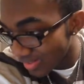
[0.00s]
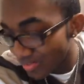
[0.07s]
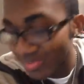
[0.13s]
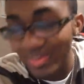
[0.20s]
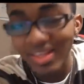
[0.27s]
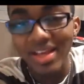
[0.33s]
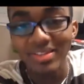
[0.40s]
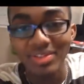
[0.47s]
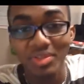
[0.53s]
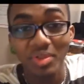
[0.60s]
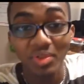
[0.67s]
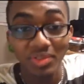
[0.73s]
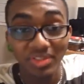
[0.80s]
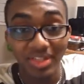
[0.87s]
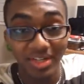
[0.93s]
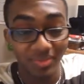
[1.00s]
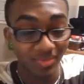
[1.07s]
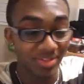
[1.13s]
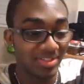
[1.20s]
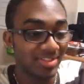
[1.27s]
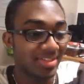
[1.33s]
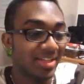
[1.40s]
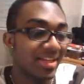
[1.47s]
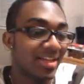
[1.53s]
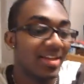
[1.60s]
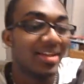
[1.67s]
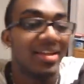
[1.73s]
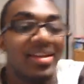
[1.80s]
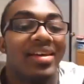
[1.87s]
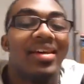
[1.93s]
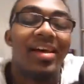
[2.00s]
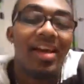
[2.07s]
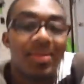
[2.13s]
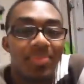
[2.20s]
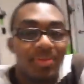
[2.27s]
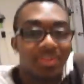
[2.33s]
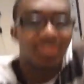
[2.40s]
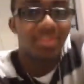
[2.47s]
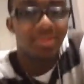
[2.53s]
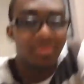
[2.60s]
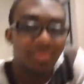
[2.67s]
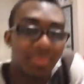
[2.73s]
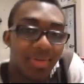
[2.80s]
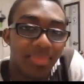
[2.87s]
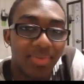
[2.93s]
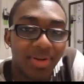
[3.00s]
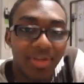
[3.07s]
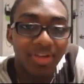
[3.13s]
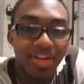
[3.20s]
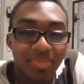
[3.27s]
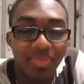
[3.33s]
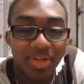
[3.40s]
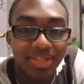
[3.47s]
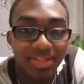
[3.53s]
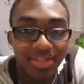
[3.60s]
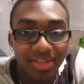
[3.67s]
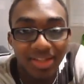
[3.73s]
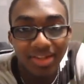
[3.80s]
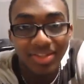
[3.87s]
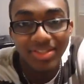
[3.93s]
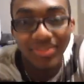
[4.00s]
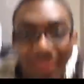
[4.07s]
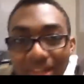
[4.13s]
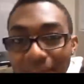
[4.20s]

of 1,209 words. I put some paragraph breaks in there, so